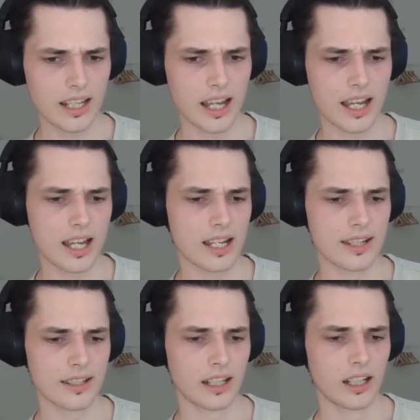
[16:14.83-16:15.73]

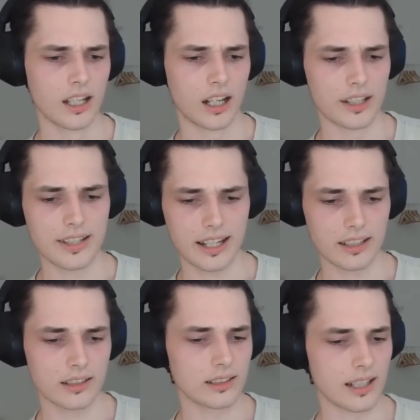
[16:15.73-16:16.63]
And on the
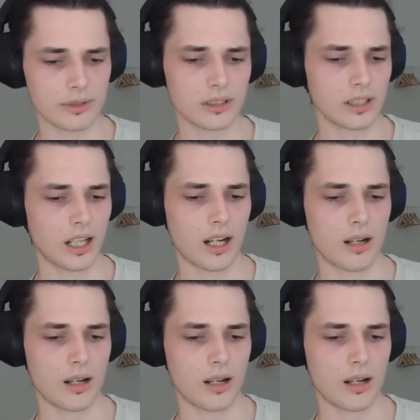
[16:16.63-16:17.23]
technical level,